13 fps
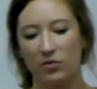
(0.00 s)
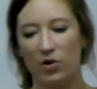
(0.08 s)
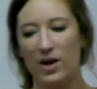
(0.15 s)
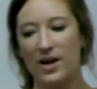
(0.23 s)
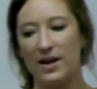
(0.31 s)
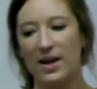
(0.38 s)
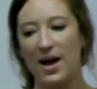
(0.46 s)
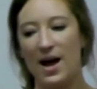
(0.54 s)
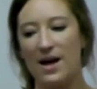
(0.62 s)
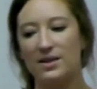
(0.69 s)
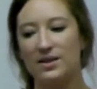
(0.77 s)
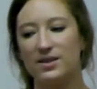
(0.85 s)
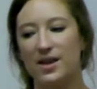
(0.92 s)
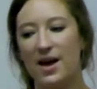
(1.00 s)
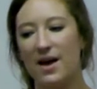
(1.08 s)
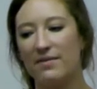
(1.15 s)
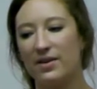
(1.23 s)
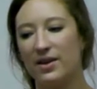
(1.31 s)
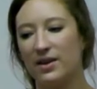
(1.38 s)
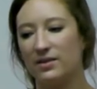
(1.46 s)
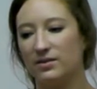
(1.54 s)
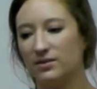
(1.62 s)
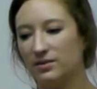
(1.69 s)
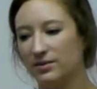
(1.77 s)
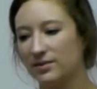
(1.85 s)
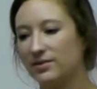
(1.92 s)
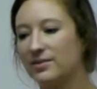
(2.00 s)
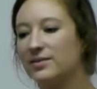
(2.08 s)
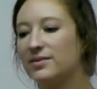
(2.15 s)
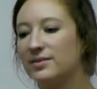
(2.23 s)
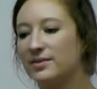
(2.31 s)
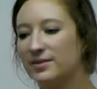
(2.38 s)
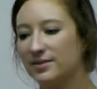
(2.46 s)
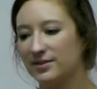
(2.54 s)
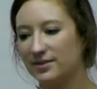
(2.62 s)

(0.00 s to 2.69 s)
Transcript: Rick had seven.